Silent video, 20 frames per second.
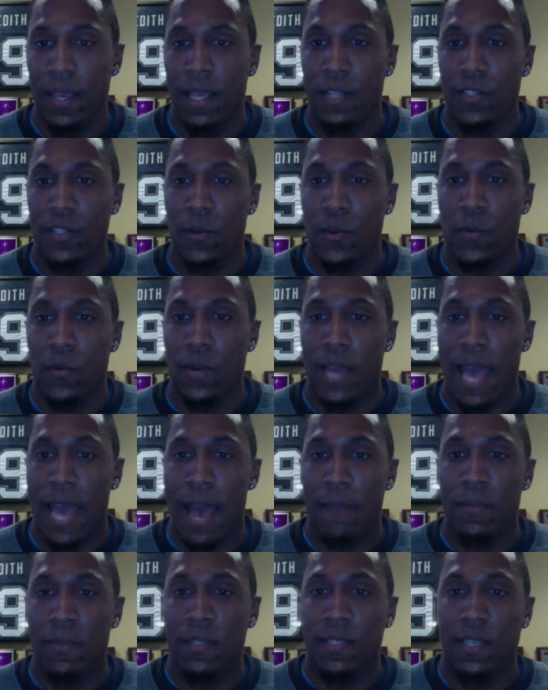And so what
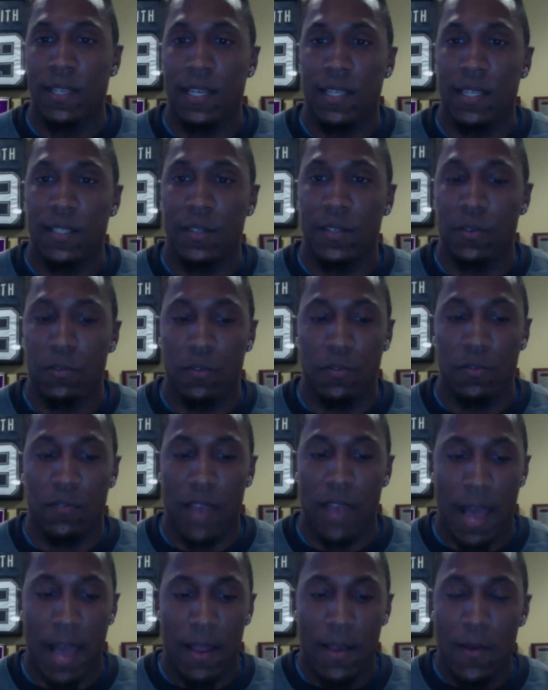happens is
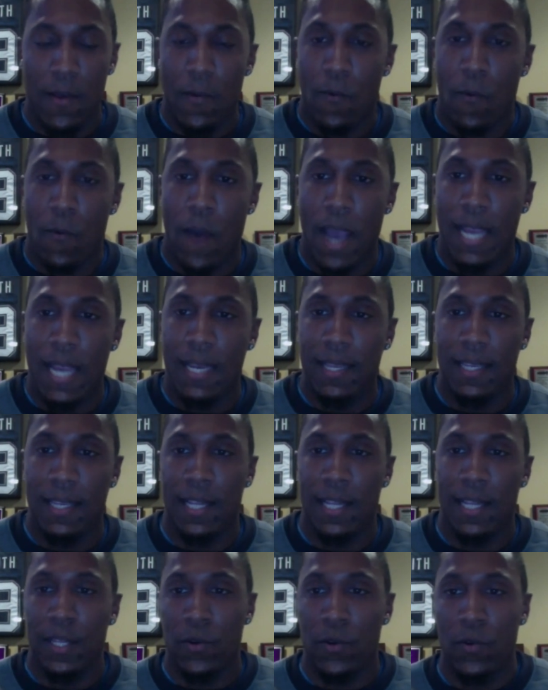you've got white,
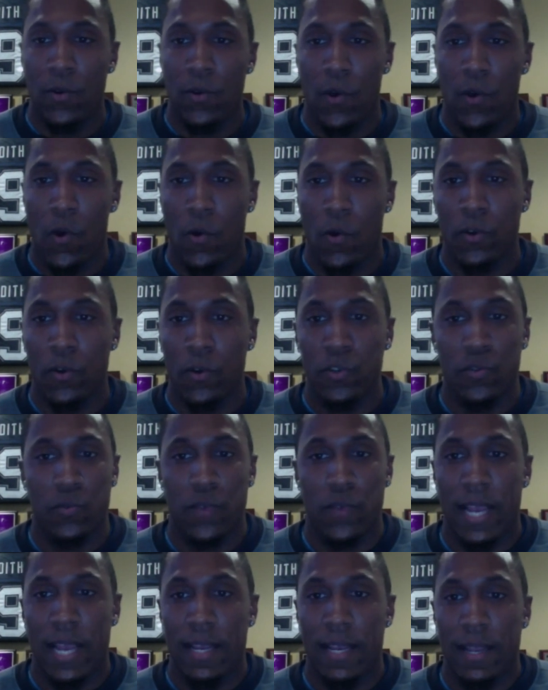yellow, orange,
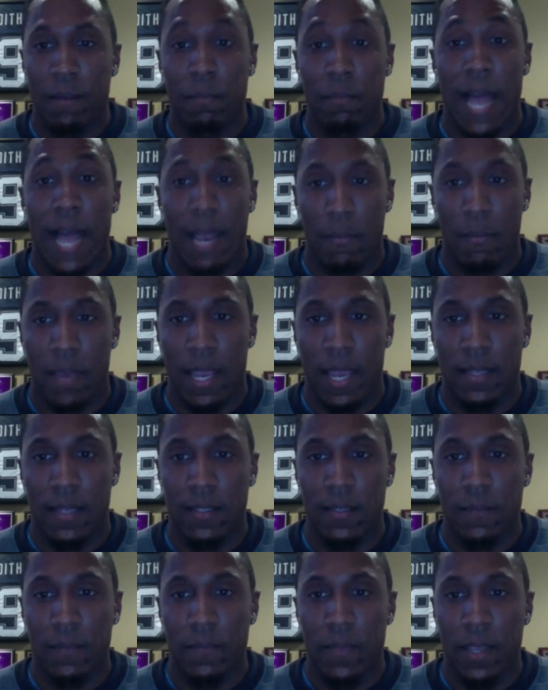red, and black
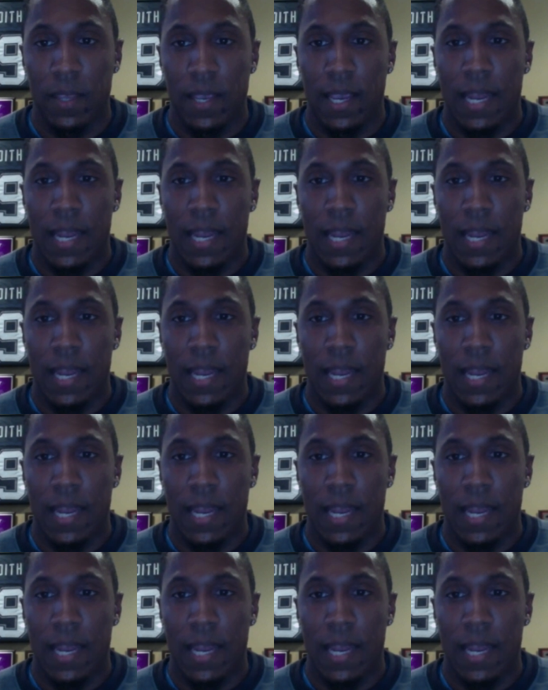bands.